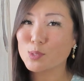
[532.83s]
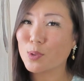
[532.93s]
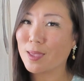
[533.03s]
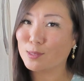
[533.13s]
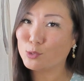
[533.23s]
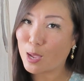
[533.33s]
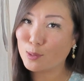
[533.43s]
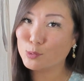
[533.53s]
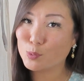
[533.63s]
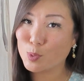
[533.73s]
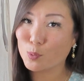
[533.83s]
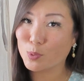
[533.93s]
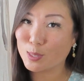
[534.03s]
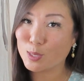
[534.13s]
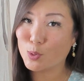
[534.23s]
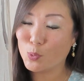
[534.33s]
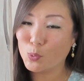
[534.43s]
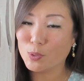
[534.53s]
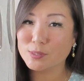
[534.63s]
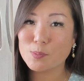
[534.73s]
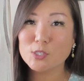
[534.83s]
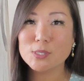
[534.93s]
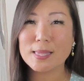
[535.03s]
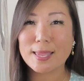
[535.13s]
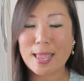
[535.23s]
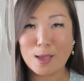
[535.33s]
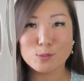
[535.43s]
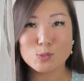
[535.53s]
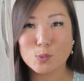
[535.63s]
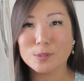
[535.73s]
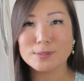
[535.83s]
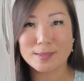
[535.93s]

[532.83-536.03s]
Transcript: Oh yeah, the shadows would be really cool, especially like outdoors.